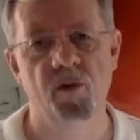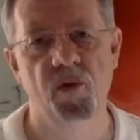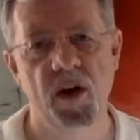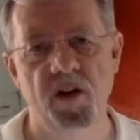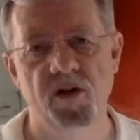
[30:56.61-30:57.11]
and
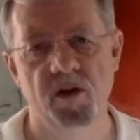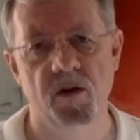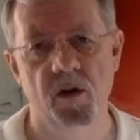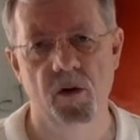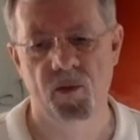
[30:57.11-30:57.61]

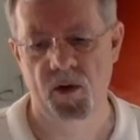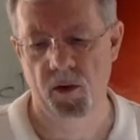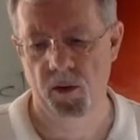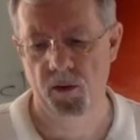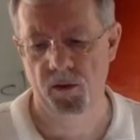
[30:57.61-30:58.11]
faced no
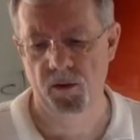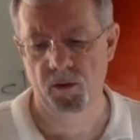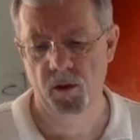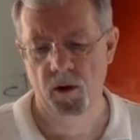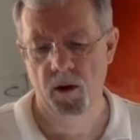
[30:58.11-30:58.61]

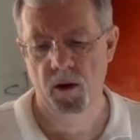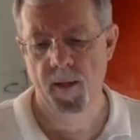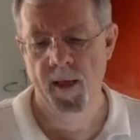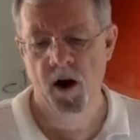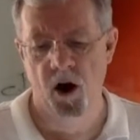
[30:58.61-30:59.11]
foes.
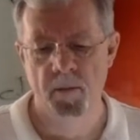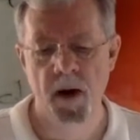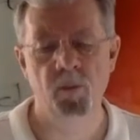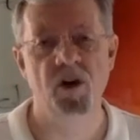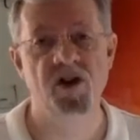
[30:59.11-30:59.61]
Our
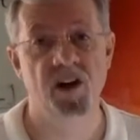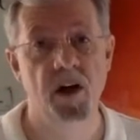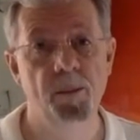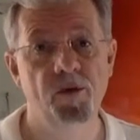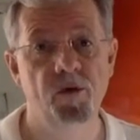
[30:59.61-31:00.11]
memory
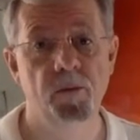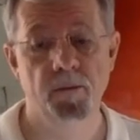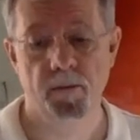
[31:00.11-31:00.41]
slips